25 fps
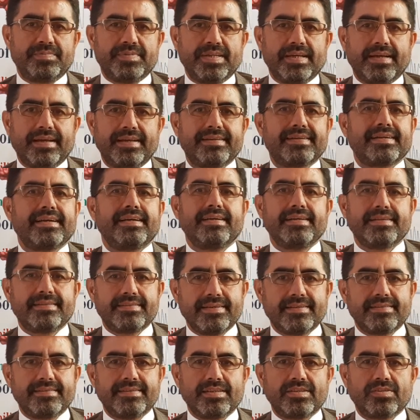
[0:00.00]

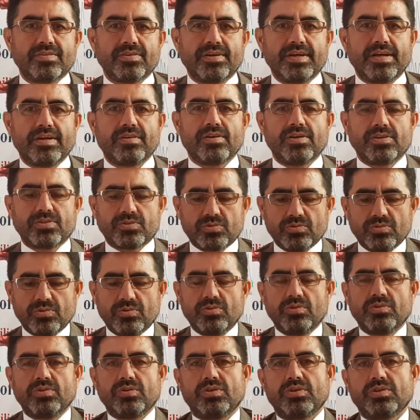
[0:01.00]
unrelated data, and
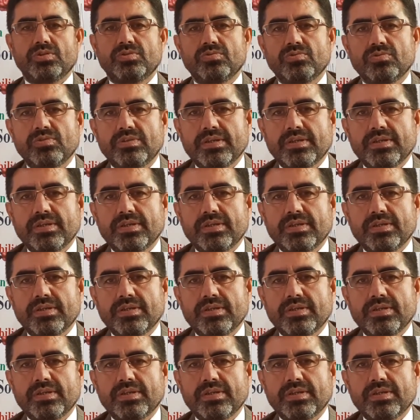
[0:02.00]
also to